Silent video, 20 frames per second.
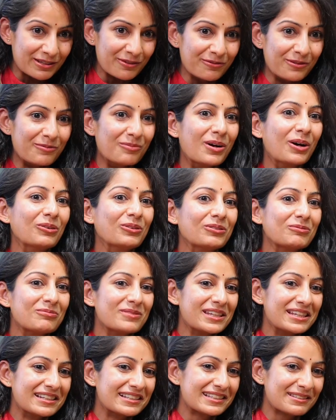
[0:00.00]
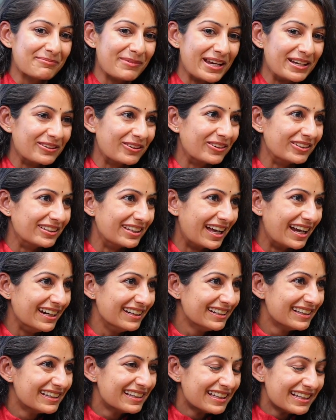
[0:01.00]
of amount being spent on that.
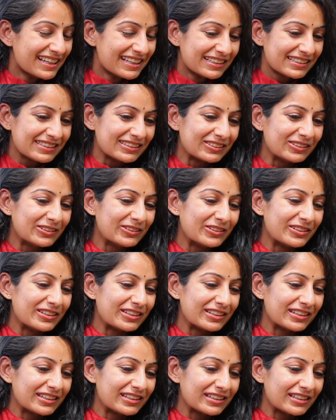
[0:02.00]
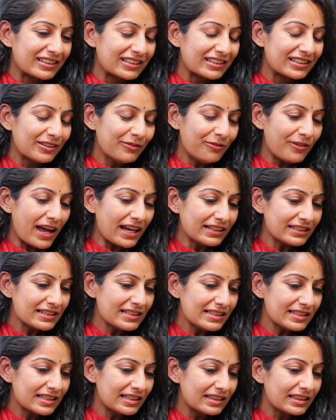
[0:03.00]
So the fact
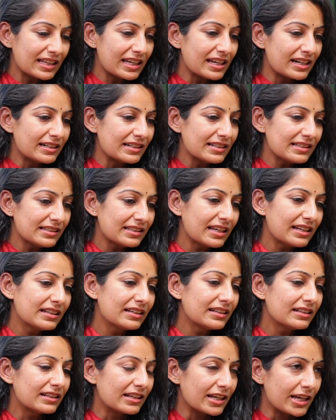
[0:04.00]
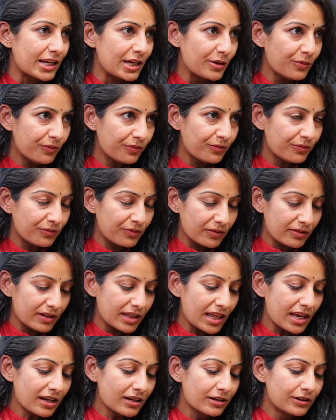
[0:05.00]
is that they understand that if
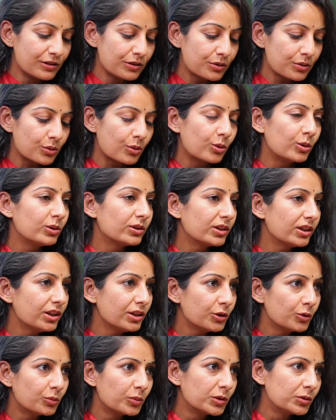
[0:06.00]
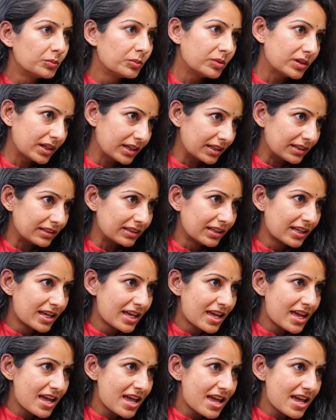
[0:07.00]
they control the human brain,
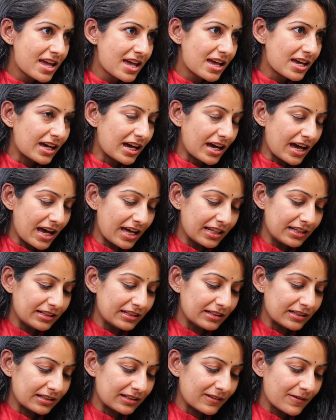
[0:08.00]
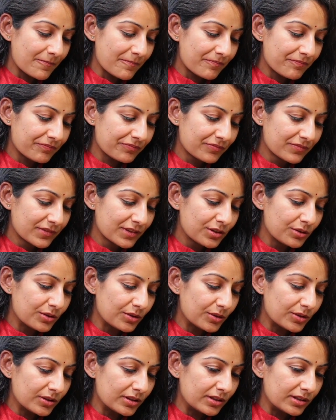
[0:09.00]
and you
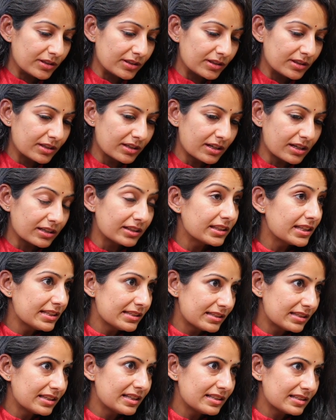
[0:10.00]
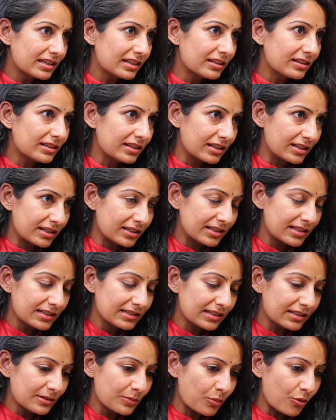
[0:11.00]
know these
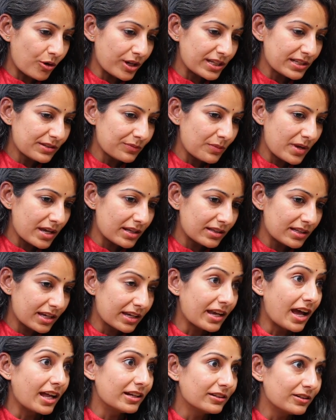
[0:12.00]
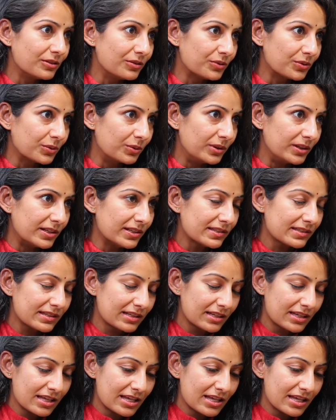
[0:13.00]
are the points where they can control us